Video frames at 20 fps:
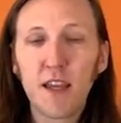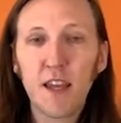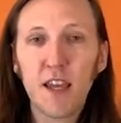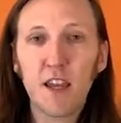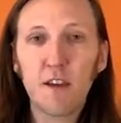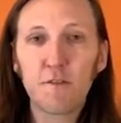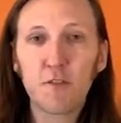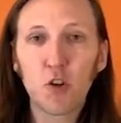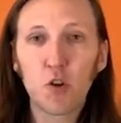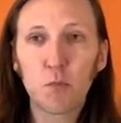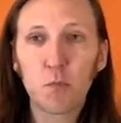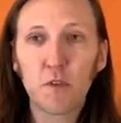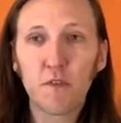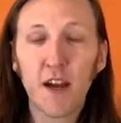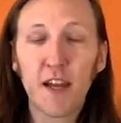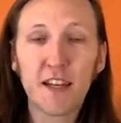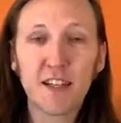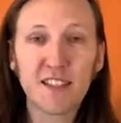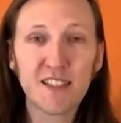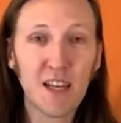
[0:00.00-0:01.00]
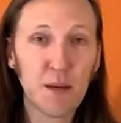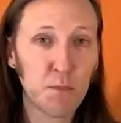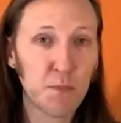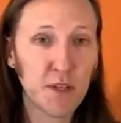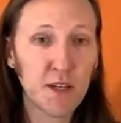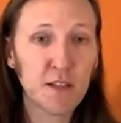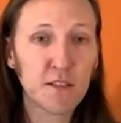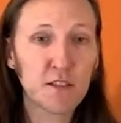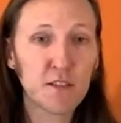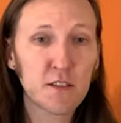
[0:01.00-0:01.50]
If you're providing
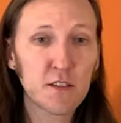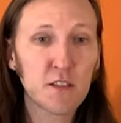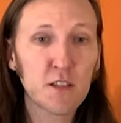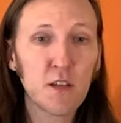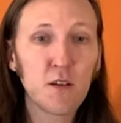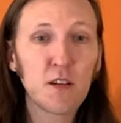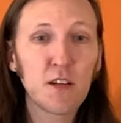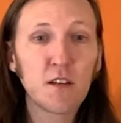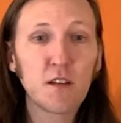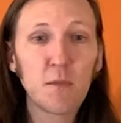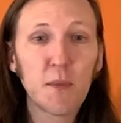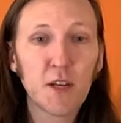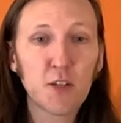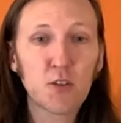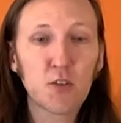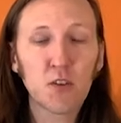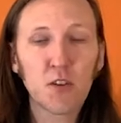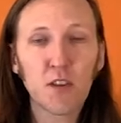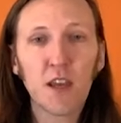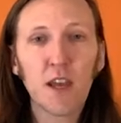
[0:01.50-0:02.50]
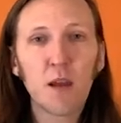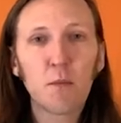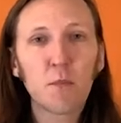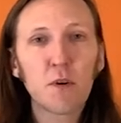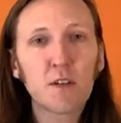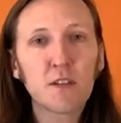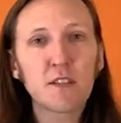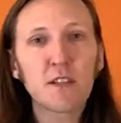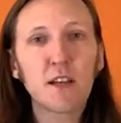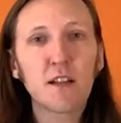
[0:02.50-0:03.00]
templates, you need to make sure that
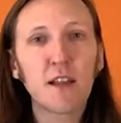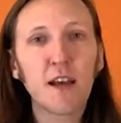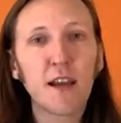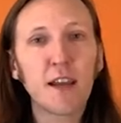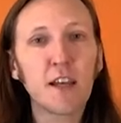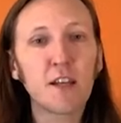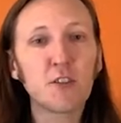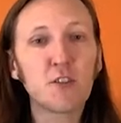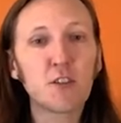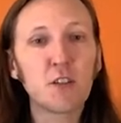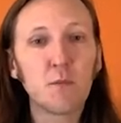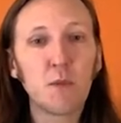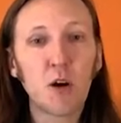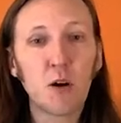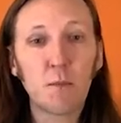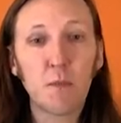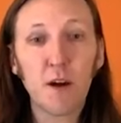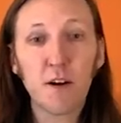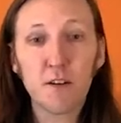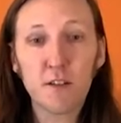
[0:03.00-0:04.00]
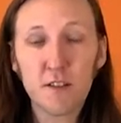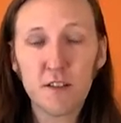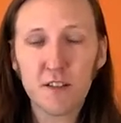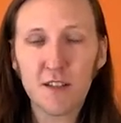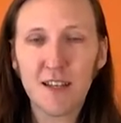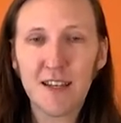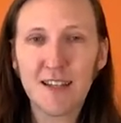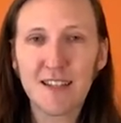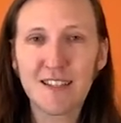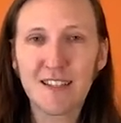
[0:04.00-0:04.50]
Ember CLI
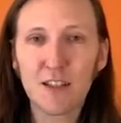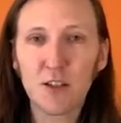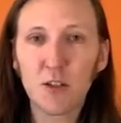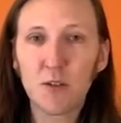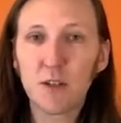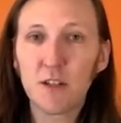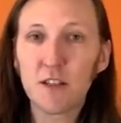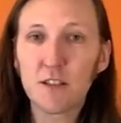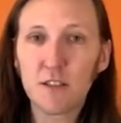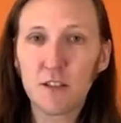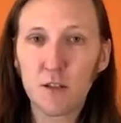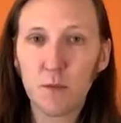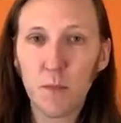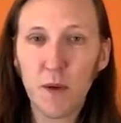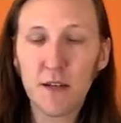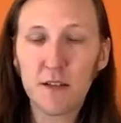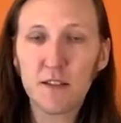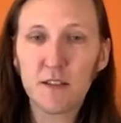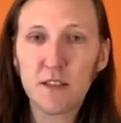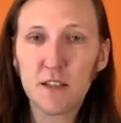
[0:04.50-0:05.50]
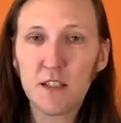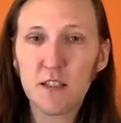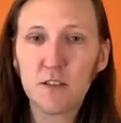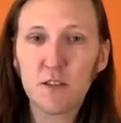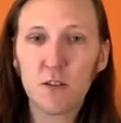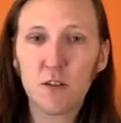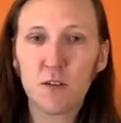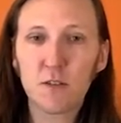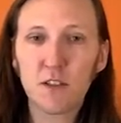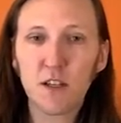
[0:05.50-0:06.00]
HTMLbars is included as a dependency,
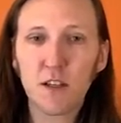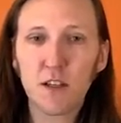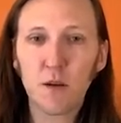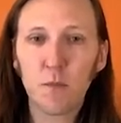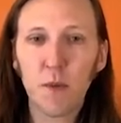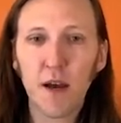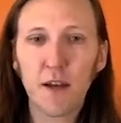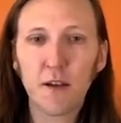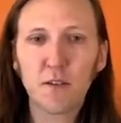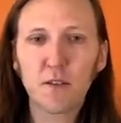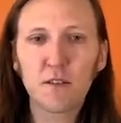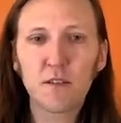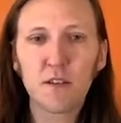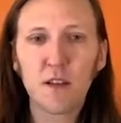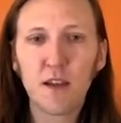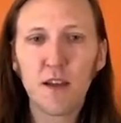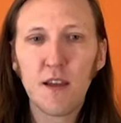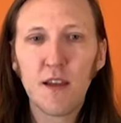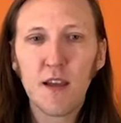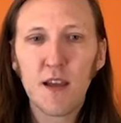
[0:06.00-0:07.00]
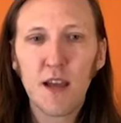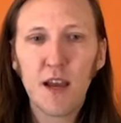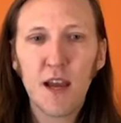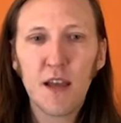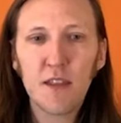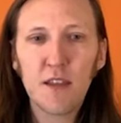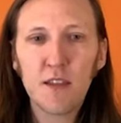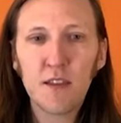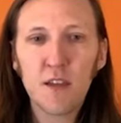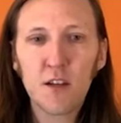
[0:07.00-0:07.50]
so those get compiled.
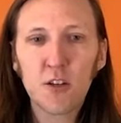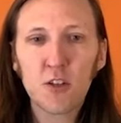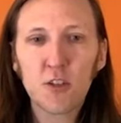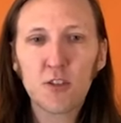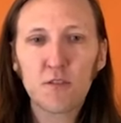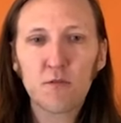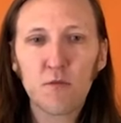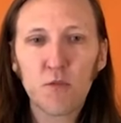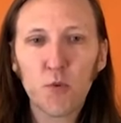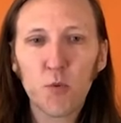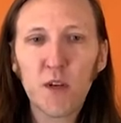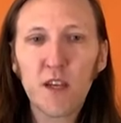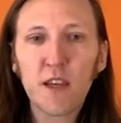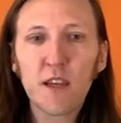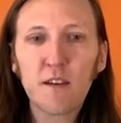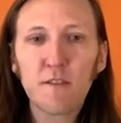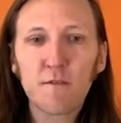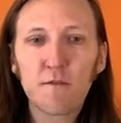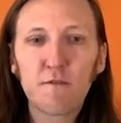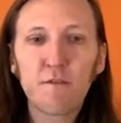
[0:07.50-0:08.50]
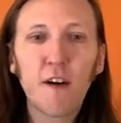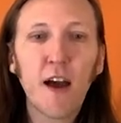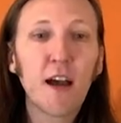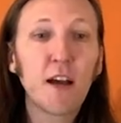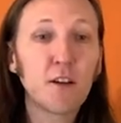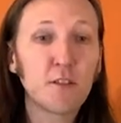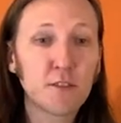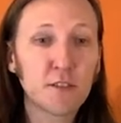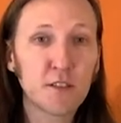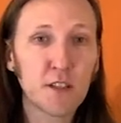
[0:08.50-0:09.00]
And then there's three
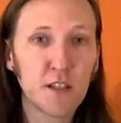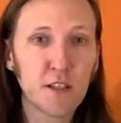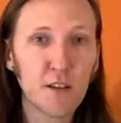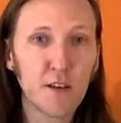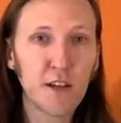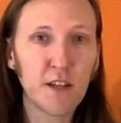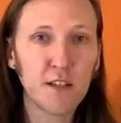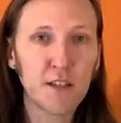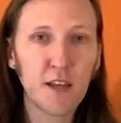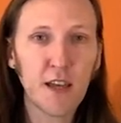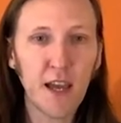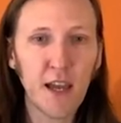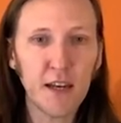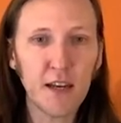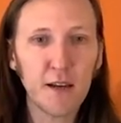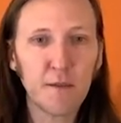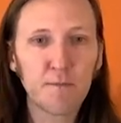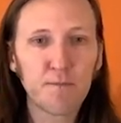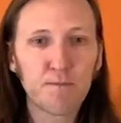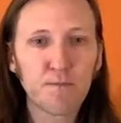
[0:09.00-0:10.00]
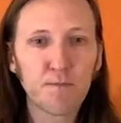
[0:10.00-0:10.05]
files that you need to edit.